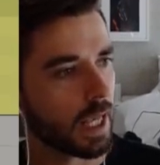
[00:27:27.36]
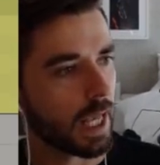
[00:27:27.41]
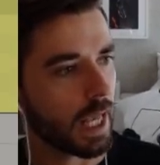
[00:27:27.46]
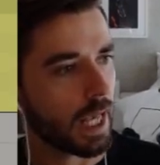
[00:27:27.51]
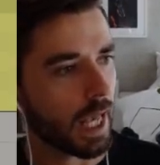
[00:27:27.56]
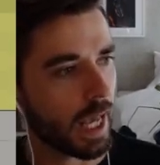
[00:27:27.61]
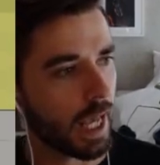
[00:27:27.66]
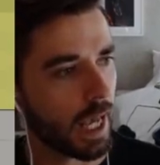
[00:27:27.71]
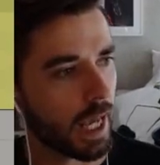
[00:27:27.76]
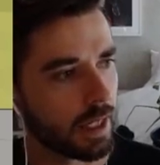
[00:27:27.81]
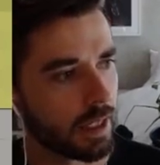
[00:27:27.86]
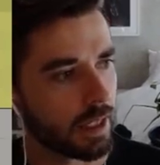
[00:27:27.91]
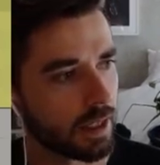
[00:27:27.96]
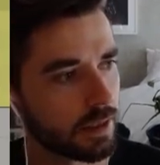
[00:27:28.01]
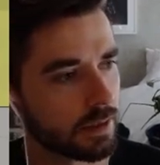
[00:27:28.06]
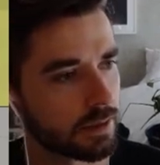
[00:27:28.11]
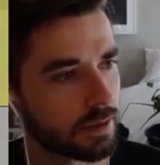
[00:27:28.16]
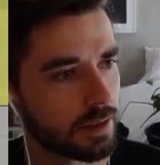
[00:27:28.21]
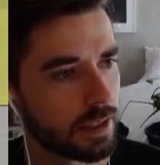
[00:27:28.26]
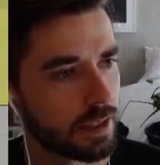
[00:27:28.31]
And
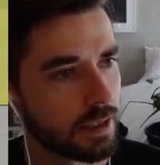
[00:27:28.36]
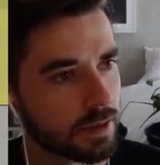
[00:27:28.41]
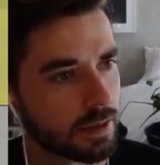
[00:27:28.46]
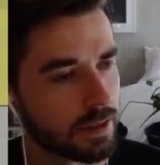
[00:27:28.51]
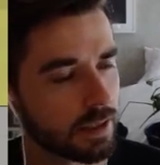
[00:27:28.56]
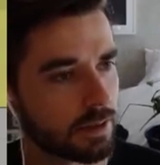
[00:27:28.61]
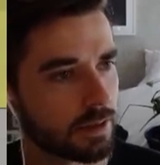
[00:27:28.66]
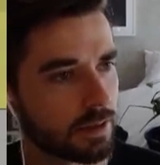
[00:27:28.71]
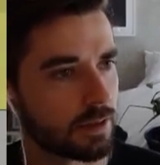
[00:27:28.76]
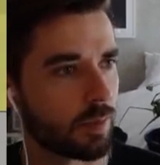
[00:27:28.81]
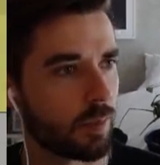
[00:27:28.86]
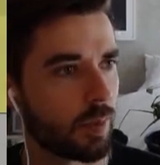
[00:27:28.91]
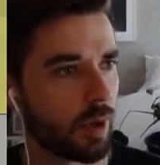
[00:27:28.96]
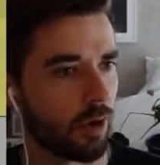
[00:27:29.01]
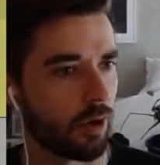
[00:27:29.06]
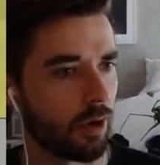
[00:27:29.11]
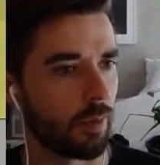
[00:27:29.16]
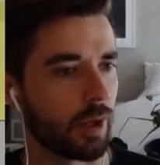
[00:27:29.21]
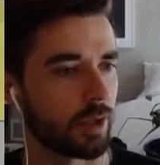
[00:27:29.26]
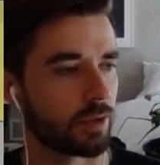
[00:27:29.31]
since this is a
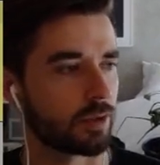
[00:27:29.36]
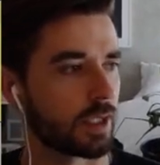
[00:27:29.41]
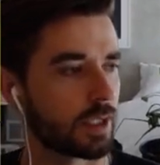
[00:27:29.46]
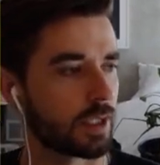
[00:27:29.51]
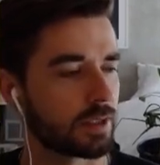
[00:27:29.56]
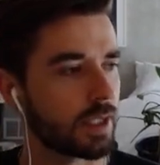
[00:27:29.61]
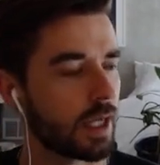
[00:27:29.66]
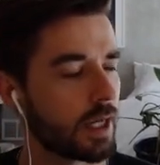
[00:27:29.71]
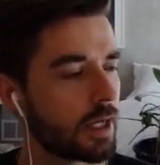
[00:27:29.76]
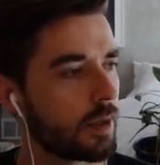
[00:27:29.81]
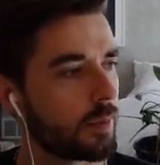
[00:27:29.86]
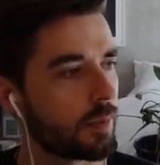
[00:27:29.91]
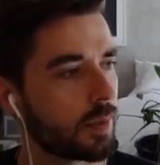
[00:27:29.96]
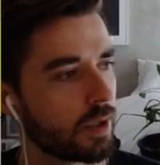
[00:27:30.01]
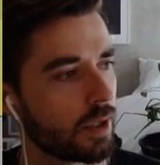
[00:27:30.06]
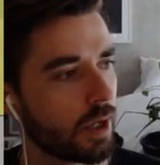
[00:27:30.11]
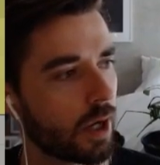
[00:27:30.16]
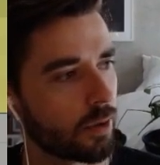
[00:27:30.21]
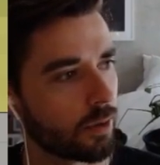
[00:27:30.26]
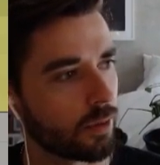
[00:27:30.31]
parametric setup,
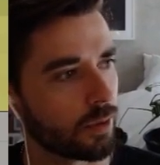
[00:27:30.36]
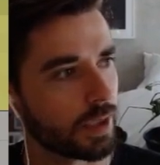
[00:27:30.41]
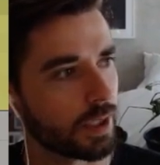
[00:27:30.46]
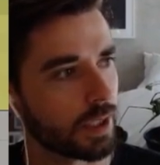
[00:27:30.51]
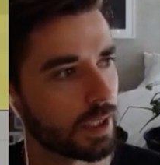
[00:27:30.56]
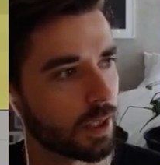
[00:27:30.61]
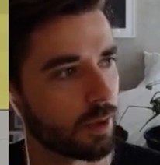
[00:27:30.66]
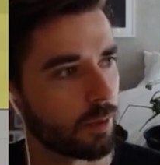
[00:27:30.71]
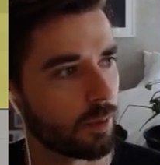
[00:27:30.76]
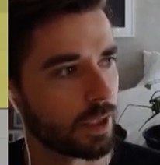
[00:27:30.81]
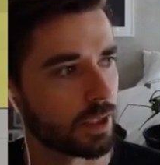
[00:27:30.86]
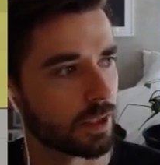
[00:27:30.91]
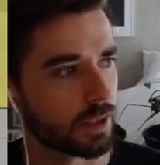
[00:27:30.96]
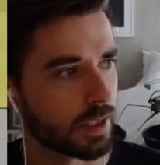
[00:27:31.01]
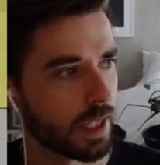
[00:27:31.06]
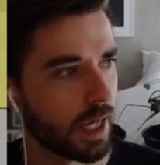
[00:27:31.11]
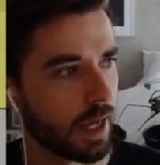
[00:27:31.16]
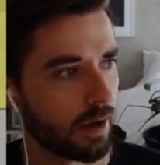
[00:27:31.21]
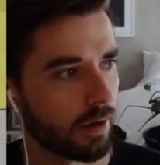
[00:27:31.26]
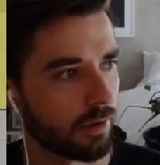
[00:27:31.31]
not only can we
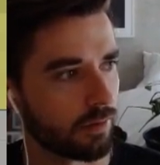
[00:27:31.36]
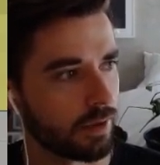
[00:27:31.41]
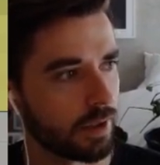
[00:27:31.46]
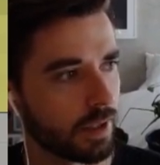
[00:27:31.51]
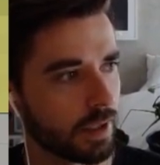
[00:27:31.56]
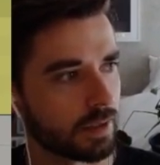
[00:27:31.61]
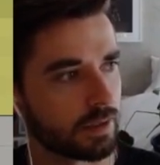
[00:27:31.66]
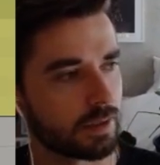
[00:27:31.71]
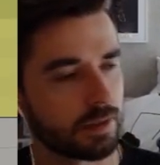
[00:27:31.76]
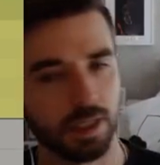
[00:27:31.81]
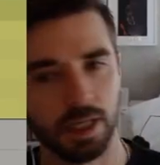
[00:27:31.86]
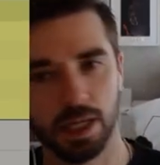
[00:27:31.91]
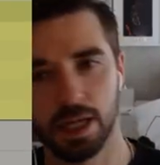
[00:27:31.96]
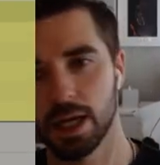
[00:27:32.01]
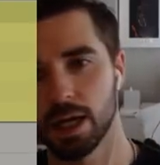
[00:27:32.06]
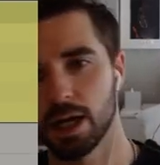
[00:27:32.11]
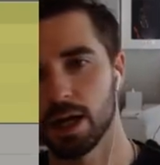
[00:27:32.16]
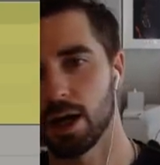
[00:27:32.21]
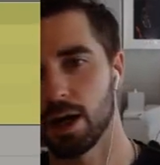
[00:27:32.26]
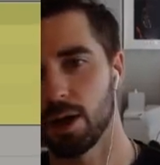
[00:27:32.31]
just have this
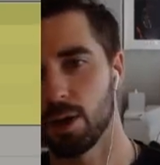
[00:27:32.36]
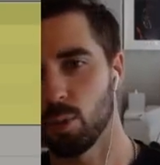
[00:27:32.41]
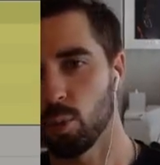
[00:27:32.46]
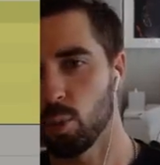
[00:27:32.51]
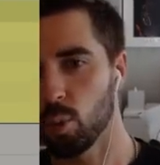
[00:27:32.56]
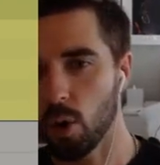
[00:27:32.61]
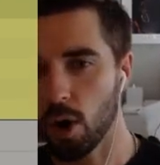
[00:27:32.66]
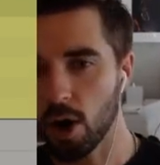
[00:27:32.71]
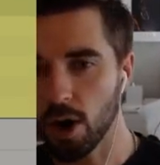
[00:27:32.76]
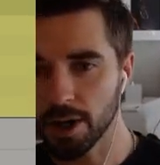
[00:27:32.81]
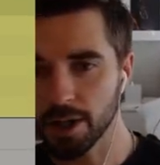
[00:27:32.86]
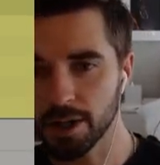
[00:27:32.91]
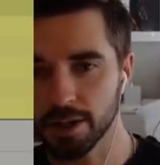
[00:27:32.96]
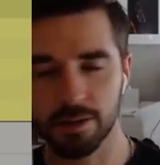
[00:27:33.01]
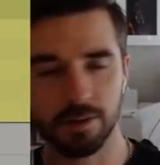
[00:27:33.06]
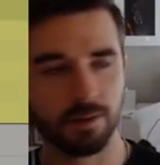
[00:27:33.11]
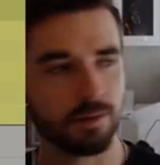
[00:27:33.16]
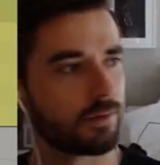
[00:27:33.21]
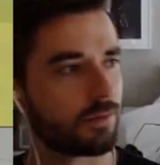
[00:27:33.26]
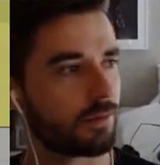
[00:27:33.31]

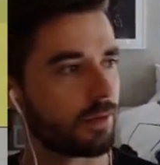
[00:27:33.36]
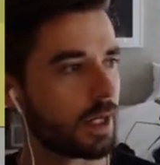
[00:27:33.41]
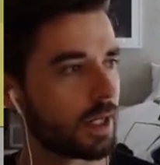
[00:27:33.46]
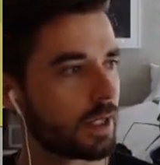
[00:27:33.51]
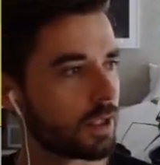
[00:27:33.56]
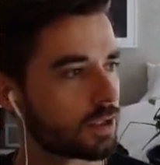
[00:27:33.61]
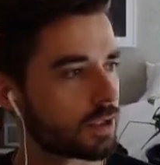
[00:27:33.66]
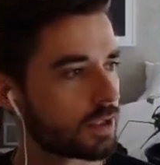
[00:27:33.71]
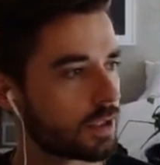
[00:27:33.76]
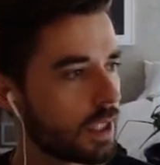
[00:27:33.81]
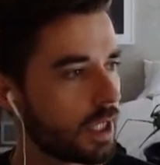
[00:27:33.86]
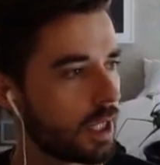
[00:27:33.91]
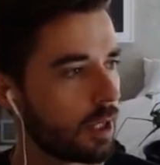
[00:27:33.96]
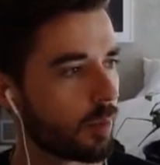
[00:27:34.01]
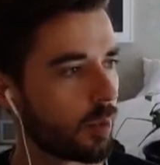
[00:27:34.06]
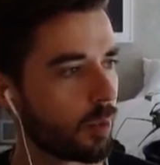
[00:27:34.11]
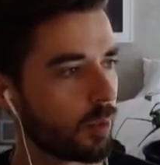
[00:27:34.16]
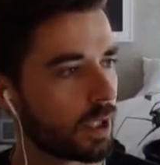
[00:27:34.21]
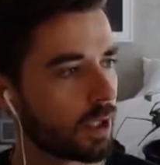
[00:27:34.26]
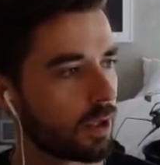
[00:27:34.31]
1 finished,
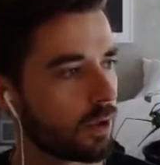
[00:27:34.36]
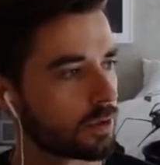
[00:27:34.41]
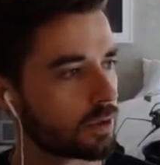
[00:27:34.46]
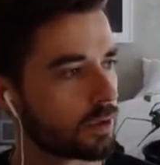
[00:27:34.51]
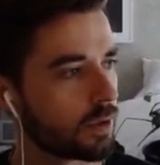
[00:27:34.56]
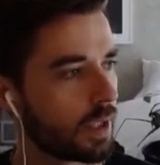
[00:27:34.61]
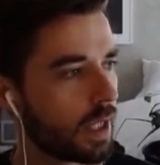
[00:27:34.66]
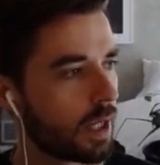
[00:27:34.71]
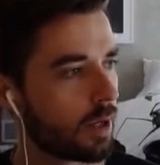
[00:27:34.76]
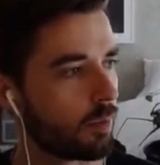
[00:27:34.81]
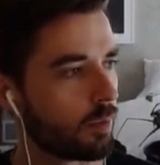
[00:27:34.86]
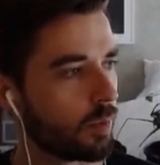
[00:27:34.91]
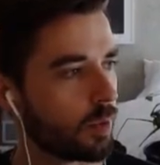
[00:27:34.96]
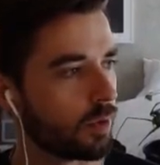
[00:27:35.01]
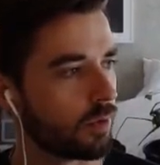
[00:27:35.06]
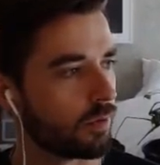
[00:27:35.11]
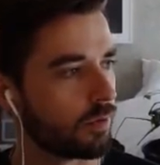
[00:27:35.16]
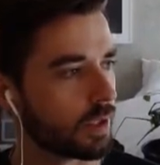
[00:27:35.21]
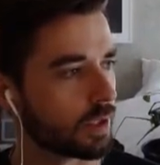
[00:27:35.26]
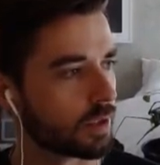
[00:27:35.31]
but we can also now
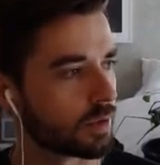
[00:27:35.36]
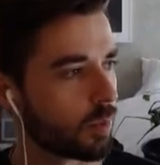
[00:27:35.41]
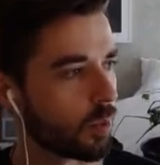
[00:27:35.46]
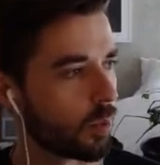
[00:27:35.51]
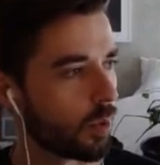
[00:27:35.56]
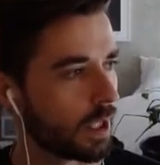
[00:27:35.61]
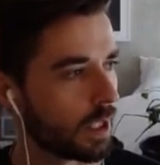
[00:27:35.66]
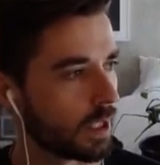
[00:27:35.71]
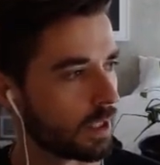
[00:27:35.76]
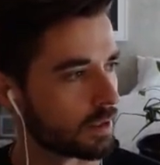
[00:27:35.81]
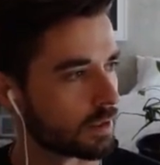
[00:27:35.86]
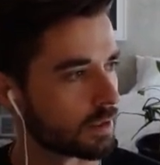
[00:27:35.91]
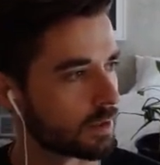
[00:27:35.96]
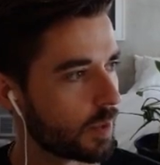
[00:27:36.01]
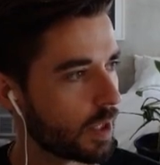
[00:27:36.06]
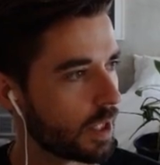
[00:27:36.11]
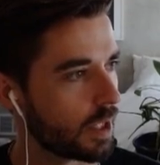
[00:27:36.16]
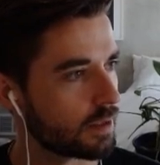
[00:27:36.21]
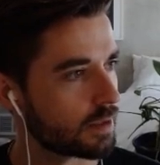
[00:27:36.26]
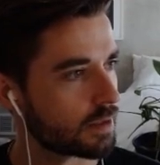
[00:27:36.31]
move this point in
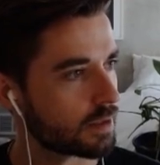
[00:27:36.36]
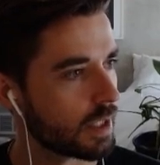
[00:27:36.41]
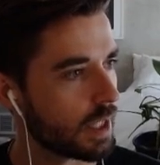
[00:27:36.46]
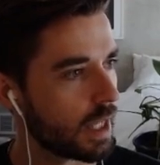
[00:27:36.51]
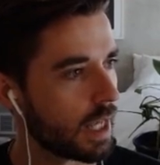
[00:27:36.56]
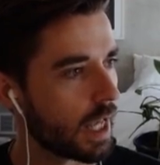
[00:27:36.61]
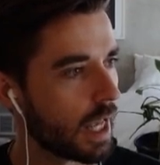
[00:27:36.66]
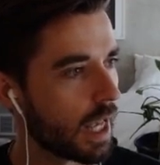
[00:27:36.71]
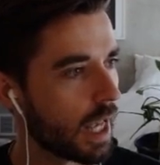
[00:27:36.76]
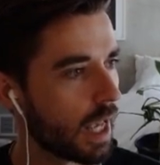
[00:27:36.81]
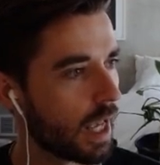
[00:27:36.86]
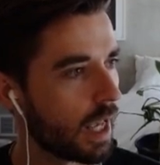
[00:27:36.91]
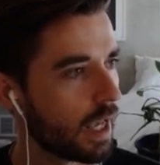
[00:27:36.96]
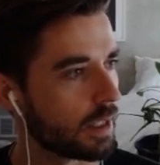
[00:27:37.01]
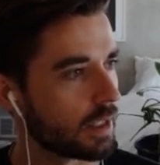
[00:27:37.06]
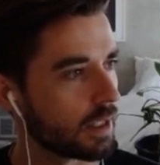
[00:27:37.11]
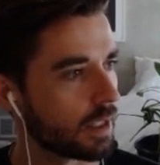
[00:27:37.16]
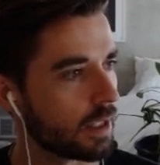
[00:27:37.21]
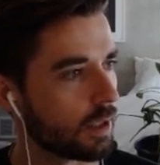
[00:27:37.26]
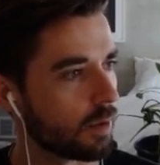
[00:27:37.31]
space,
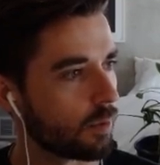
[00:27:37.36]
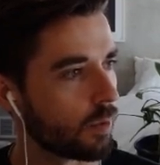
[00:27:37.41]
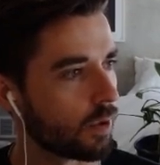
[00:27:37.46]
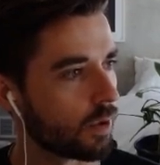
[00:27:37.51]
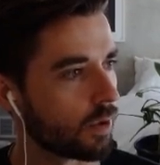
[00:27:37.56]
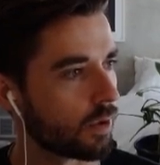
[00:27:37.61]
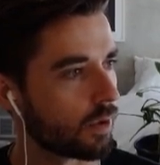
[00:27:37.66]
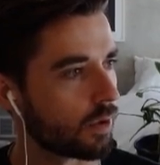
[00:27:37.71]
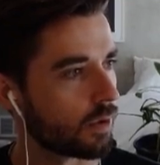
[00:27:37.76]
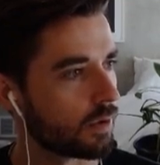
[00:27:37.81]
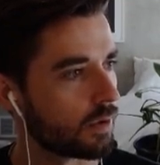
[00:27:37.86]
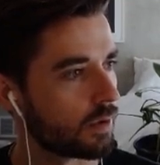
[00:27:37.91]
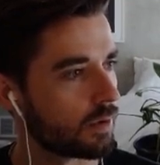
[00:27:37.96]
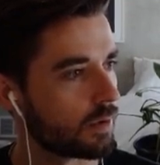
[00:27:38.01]
and it will,